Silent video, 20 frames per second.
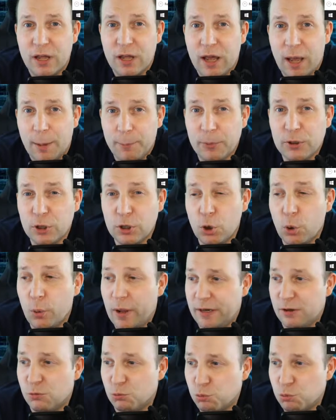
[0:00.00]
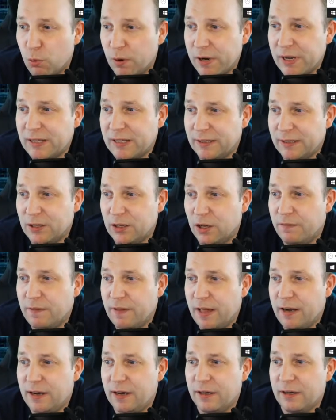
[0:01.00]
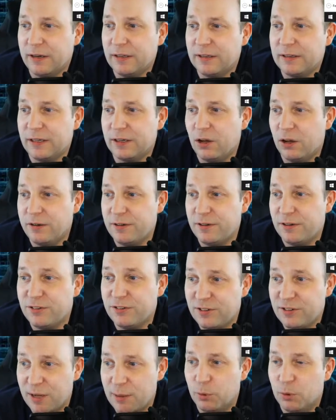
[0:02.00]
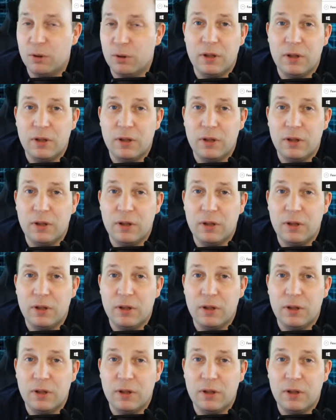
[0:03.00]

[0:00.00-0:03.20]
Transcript: I'm going to go ahead and right click on that and I'm going to click on disable.